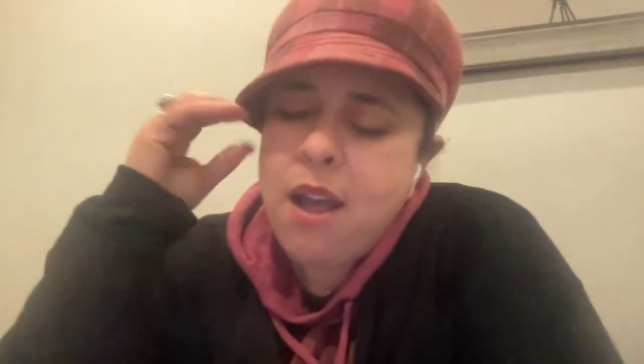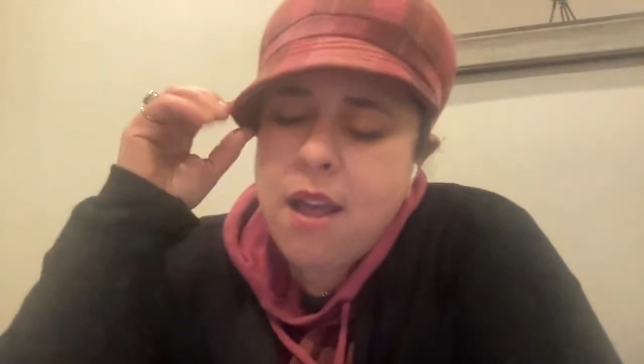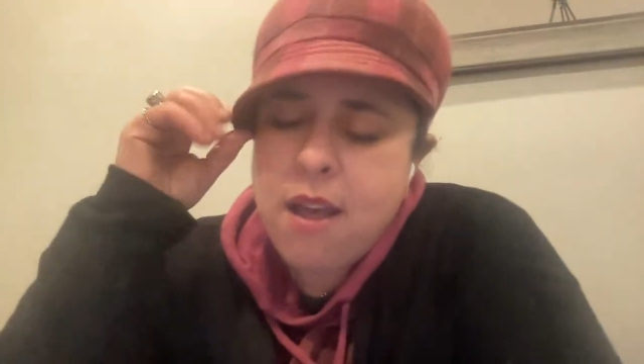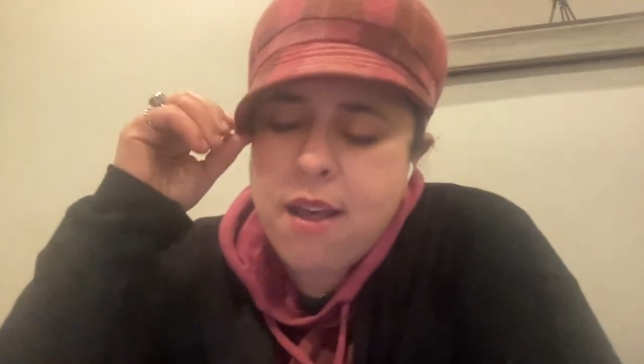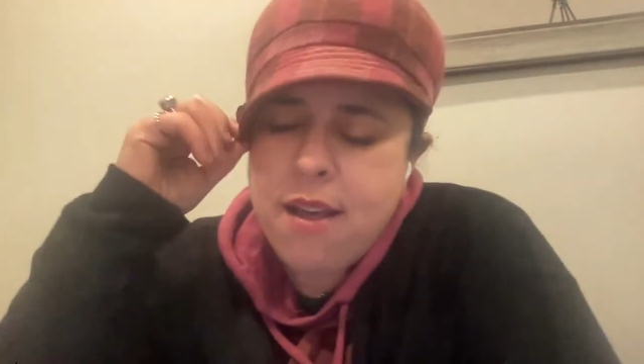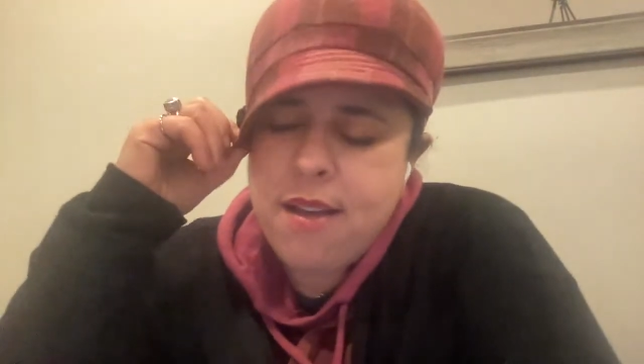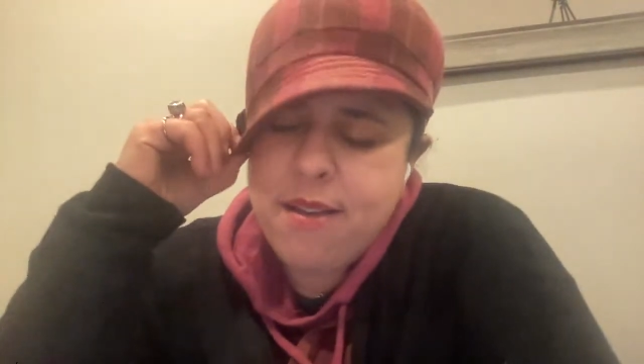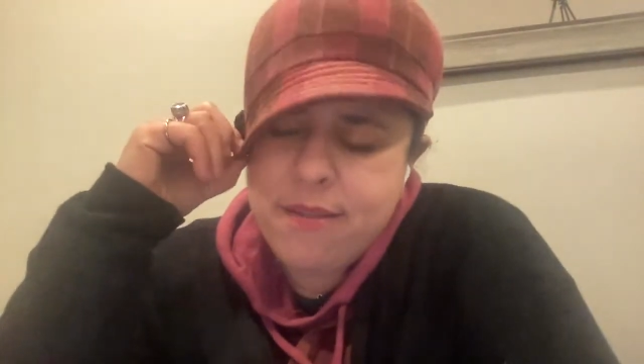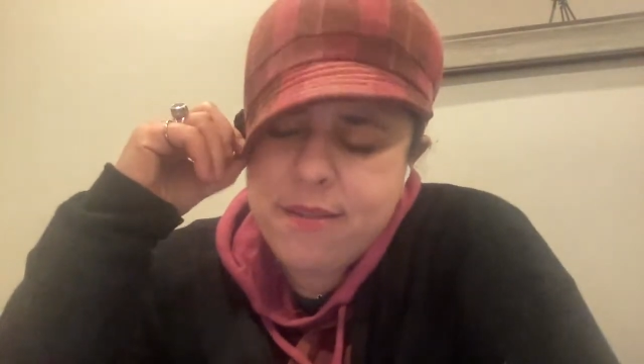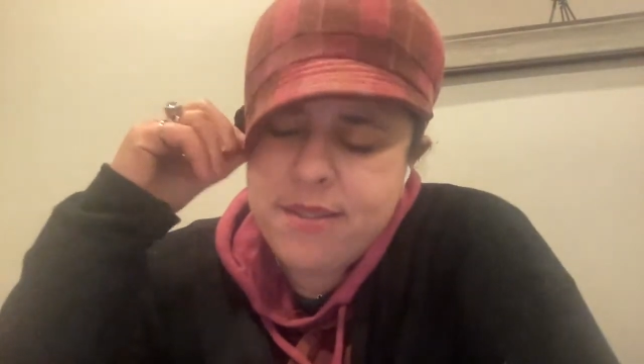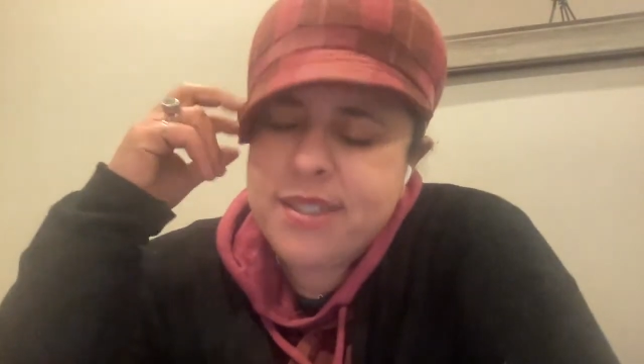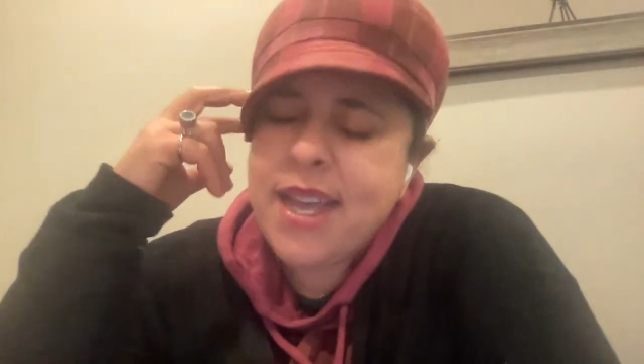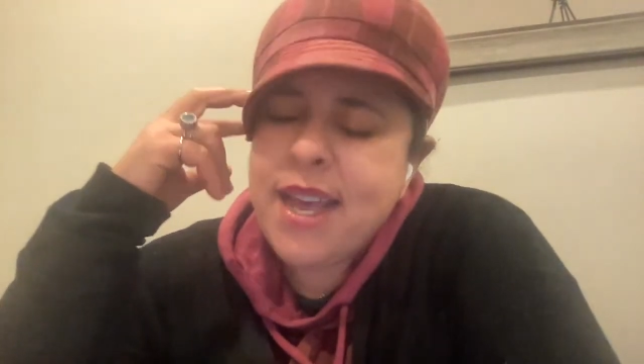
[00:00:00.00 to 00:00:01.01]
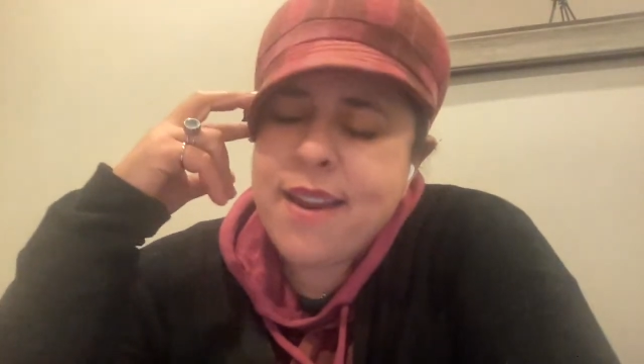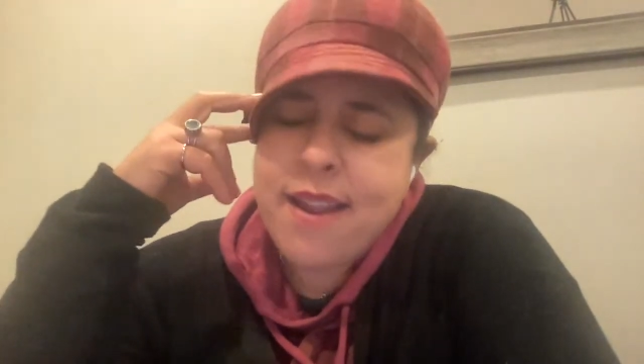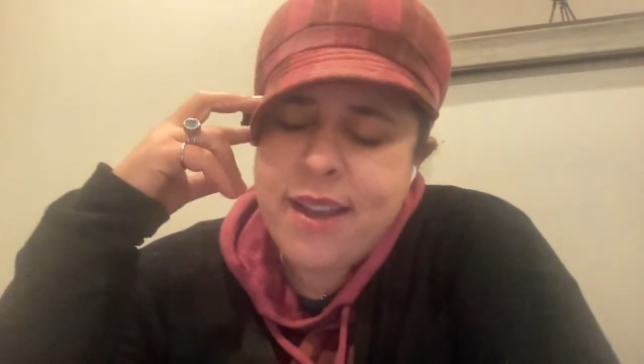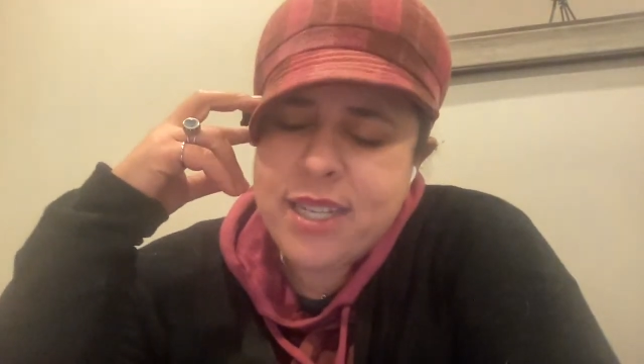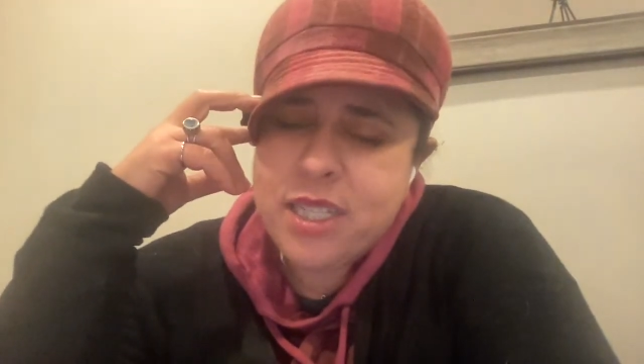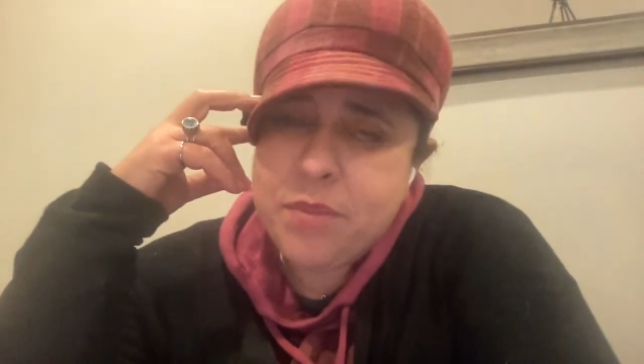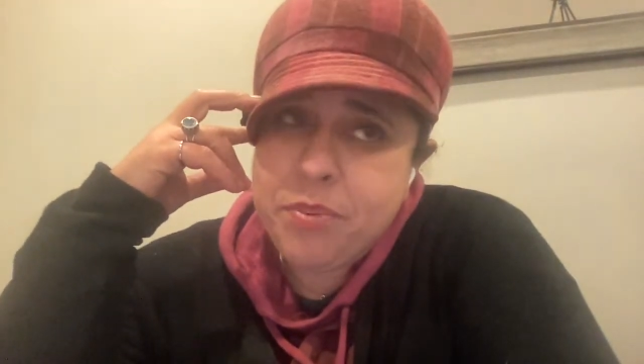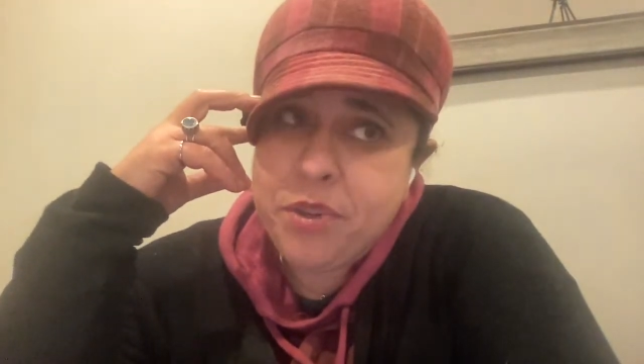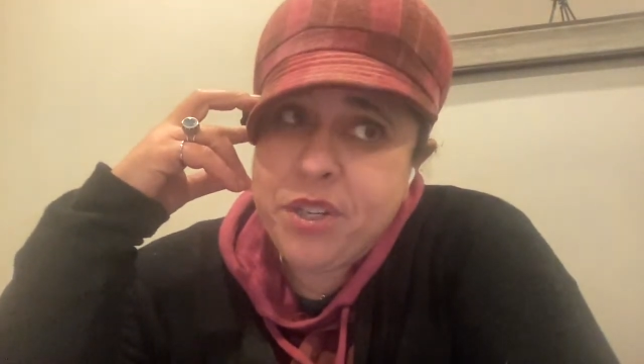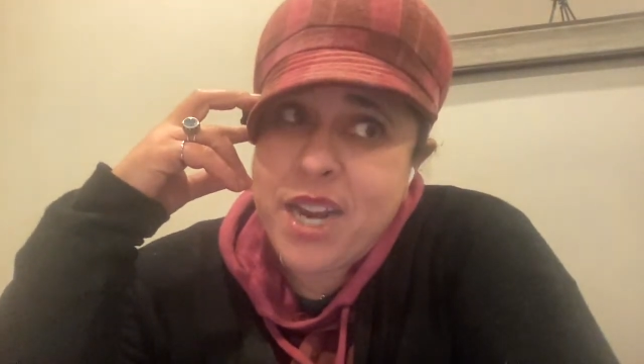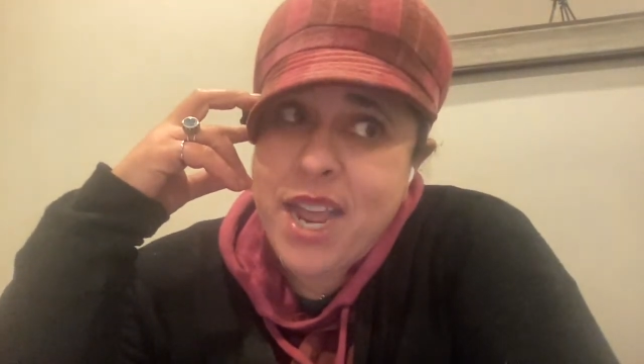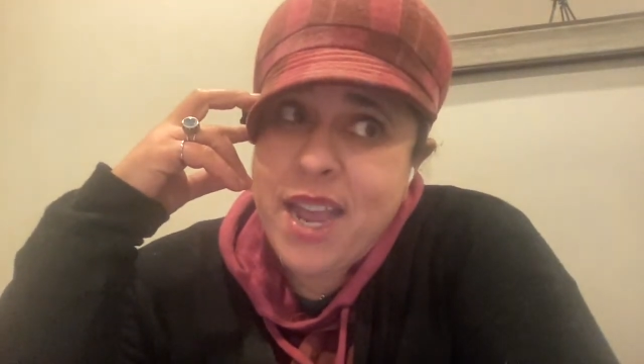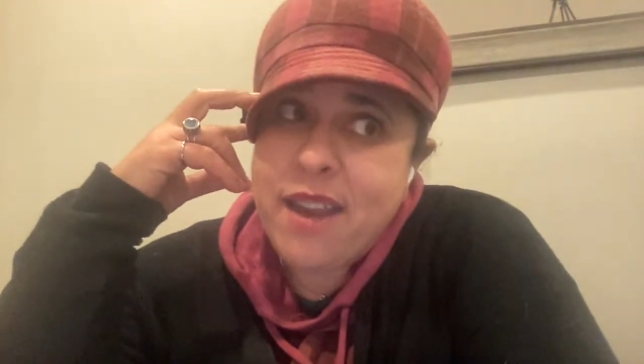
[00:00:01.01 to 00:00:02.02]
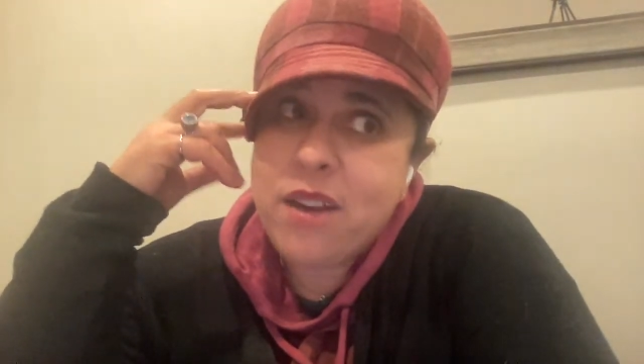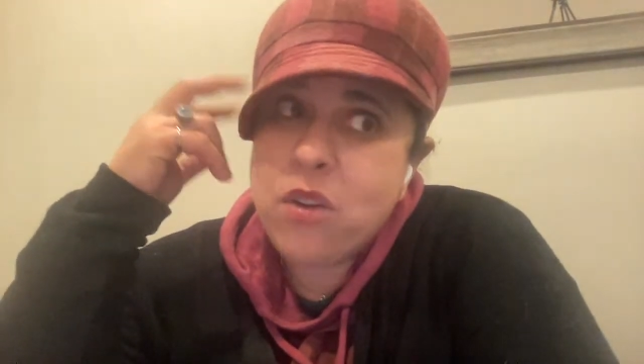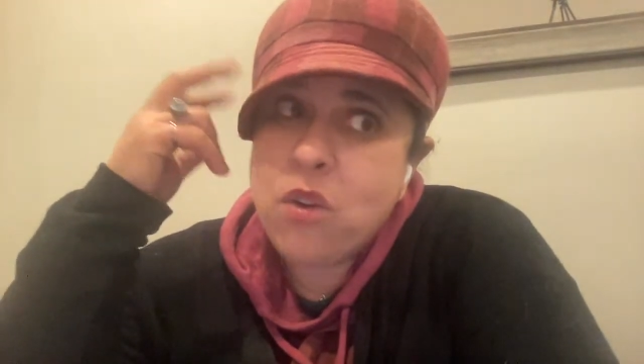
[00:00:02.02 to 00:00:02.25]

Xanax per day.